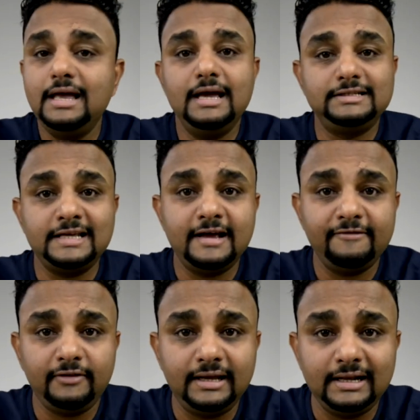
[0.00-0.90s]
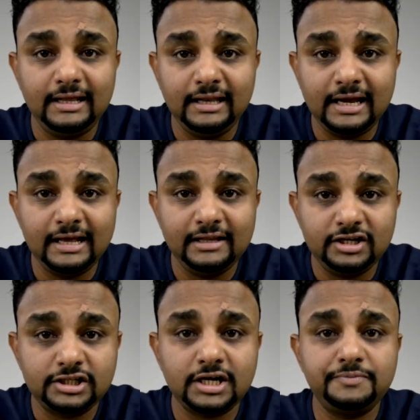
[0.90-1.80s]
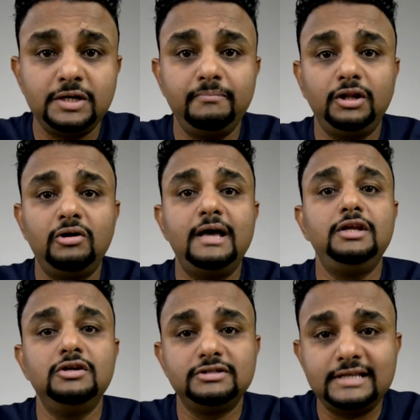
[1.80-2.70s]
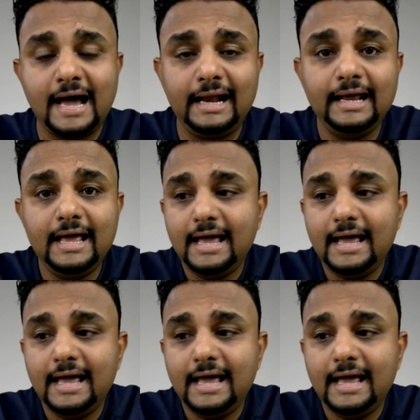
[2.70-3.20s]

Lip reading: It's an affiliate link in the description below, and use that.